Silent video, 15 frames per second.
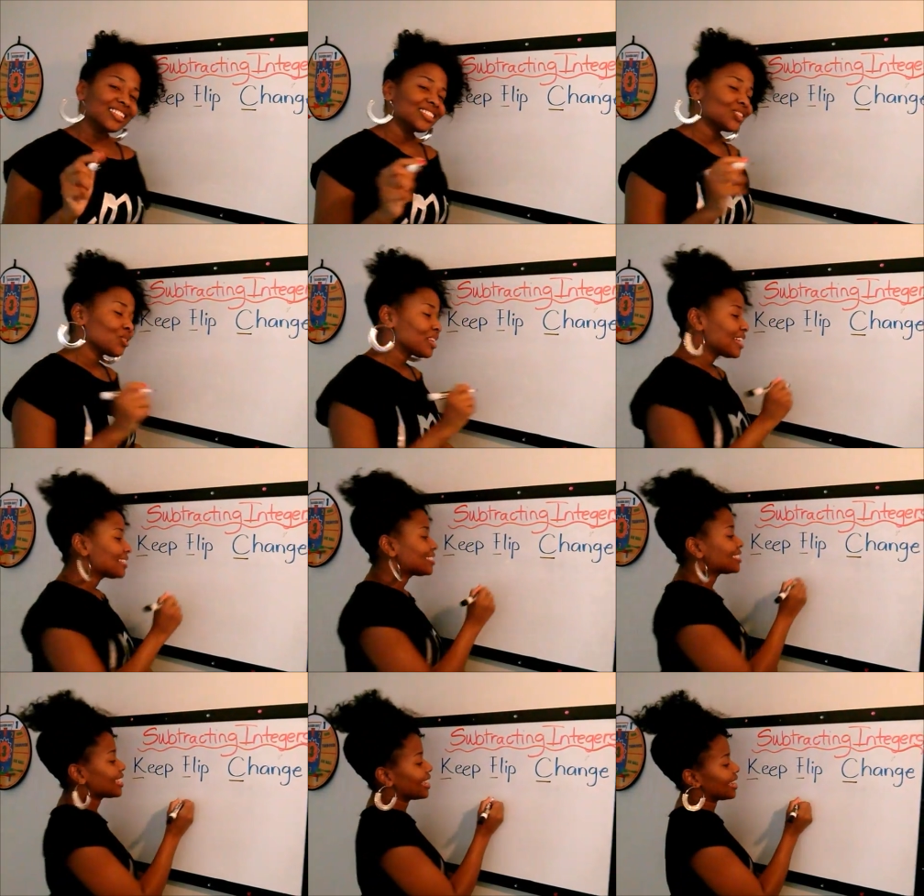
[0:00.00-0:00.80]
So
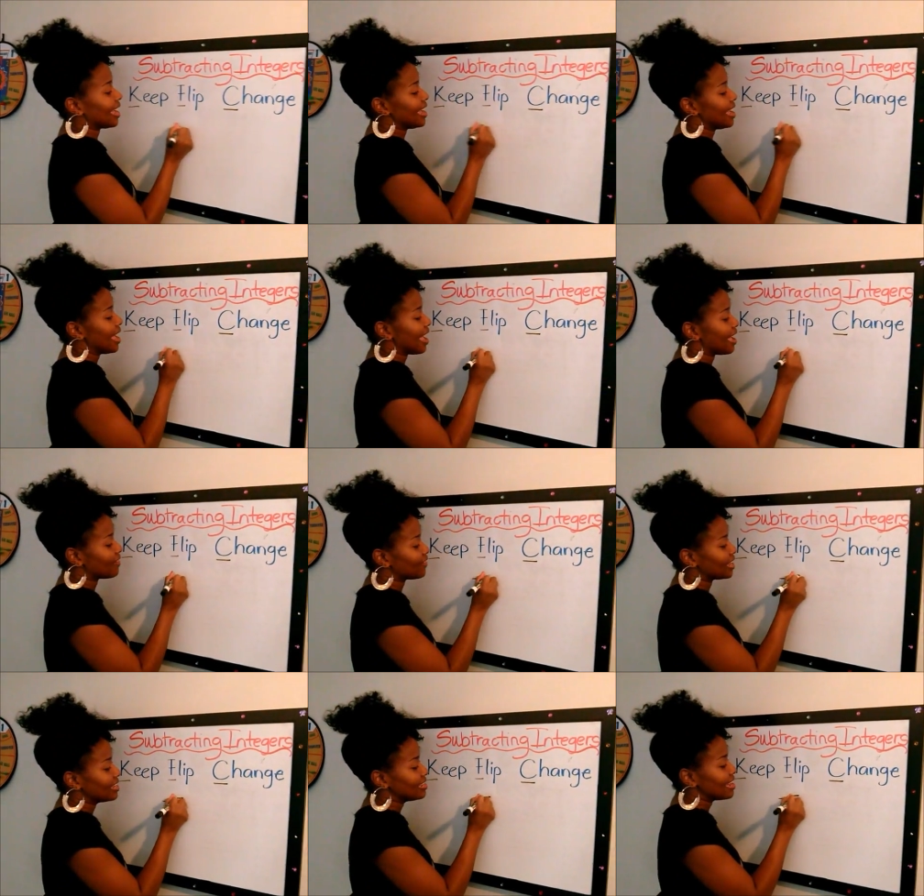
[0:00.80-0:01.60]
let's say I
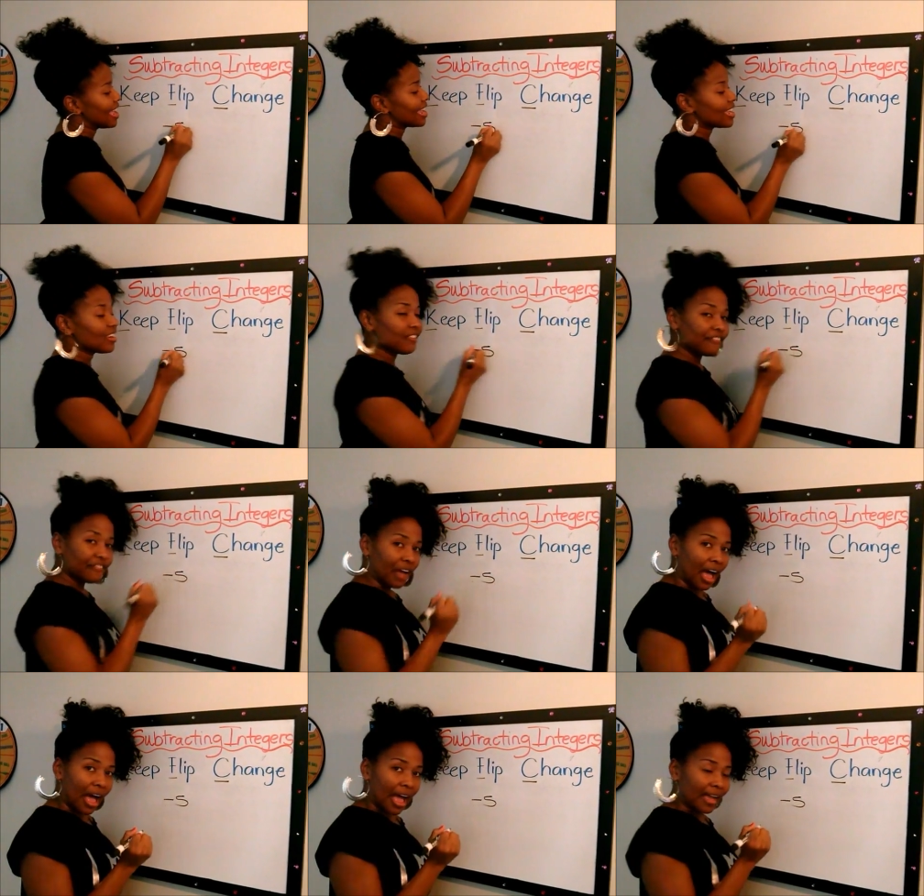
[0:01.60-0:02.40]
have negative
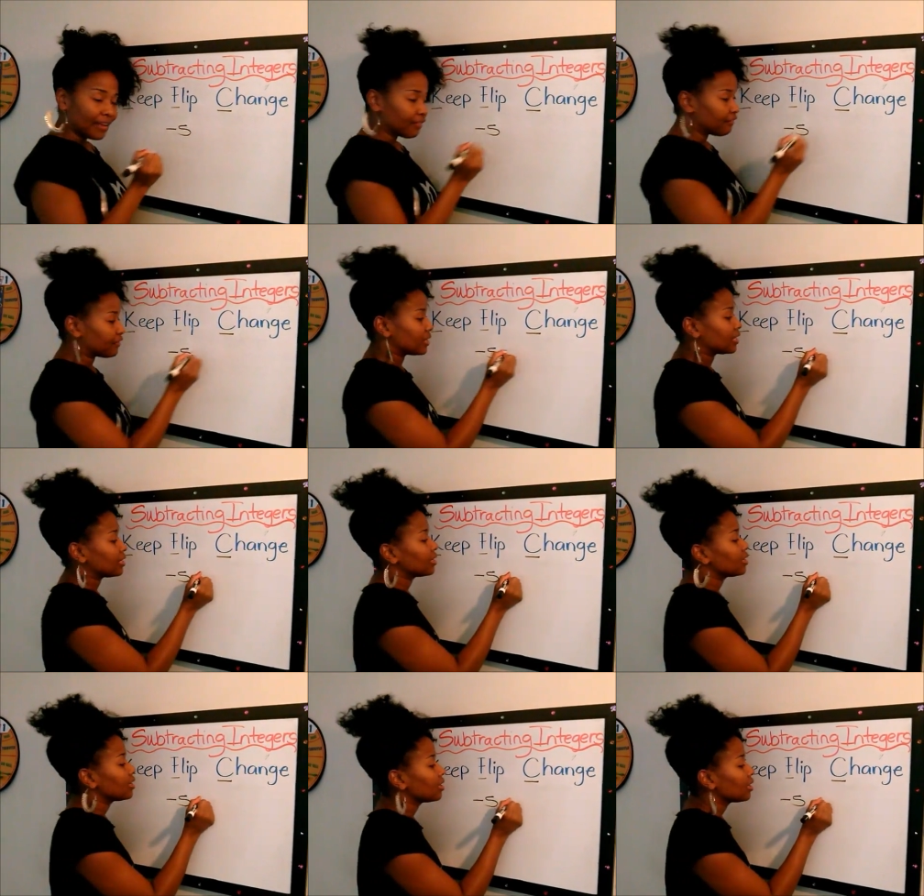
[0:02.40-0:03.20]
5
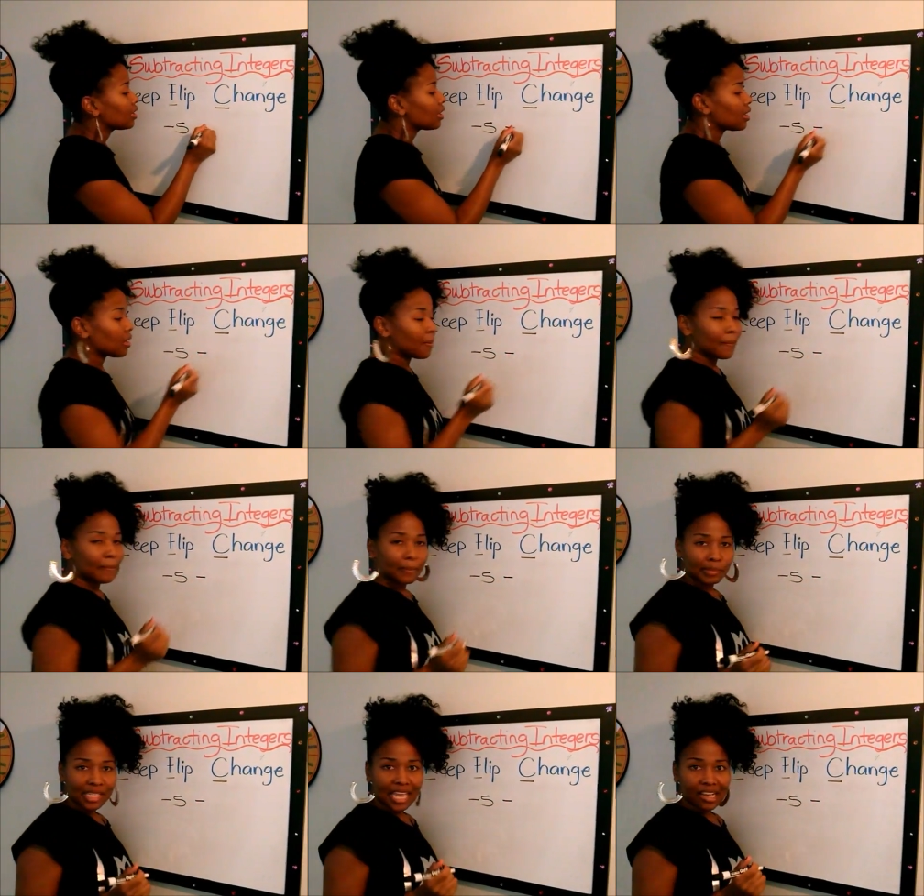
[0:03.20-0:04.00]

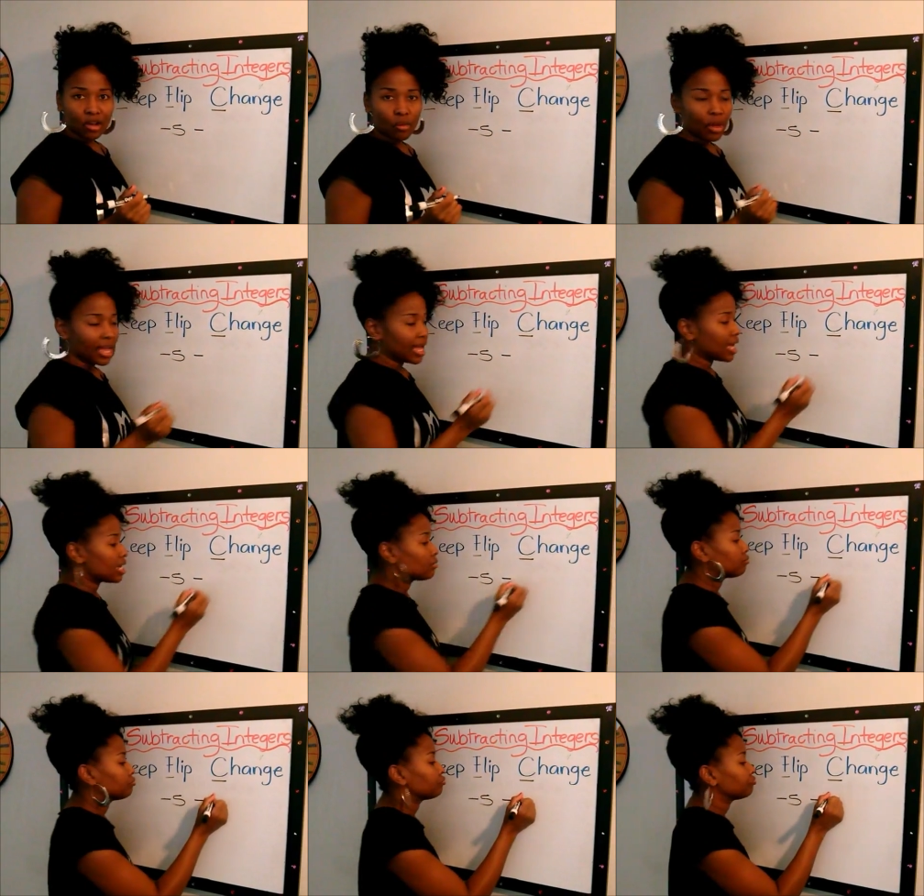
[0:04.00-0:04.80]
take
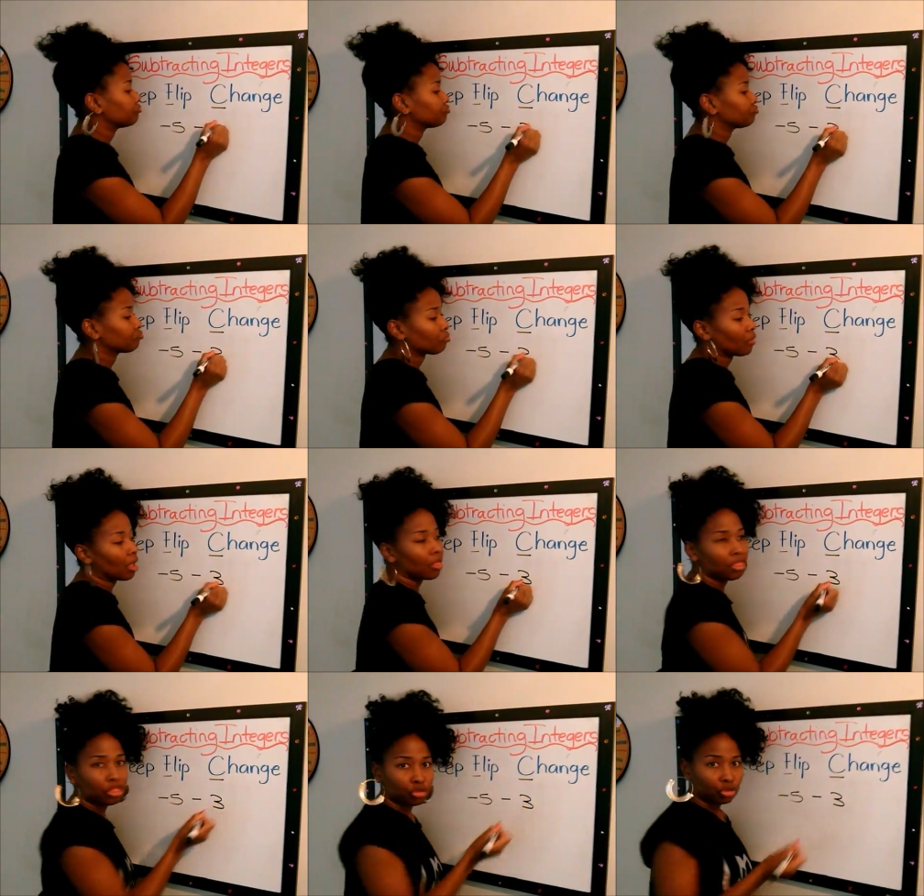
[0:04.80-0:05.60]
away
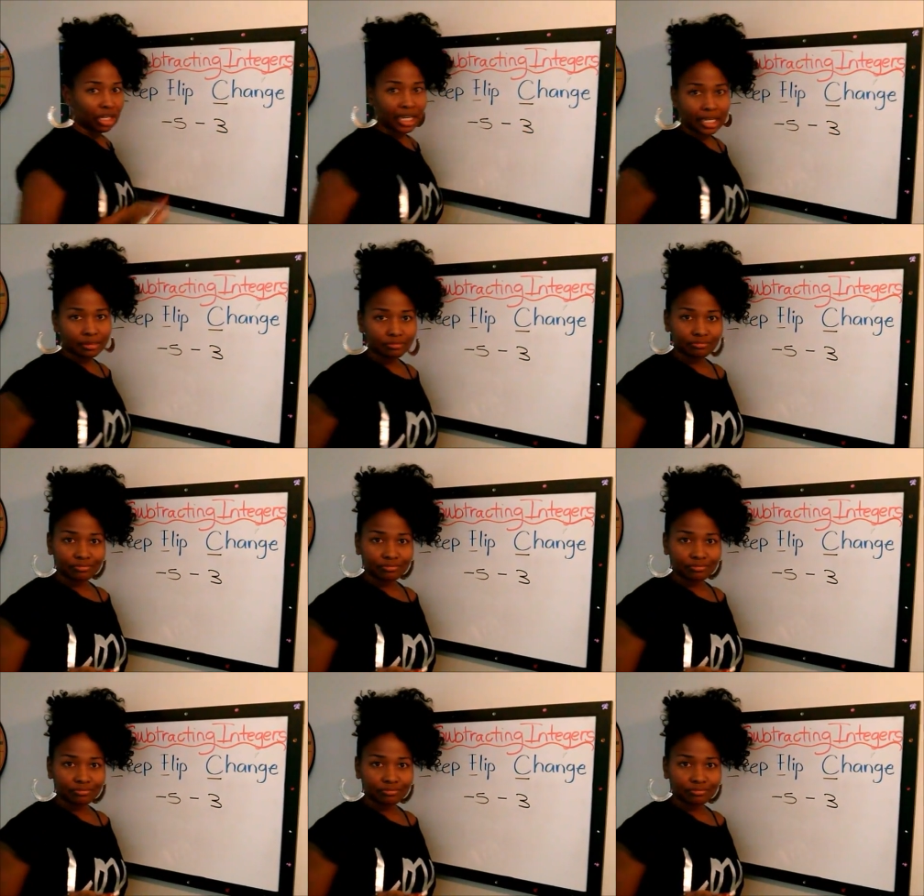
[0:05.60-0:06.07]
3.